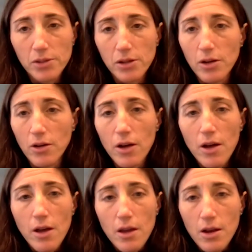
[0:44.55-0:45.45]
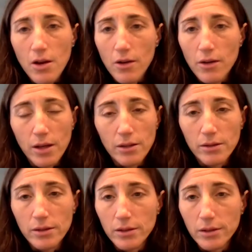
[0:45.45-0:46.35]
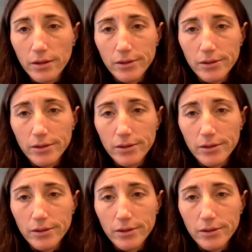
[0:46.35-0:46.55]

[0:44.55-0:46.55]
So, you know, and then the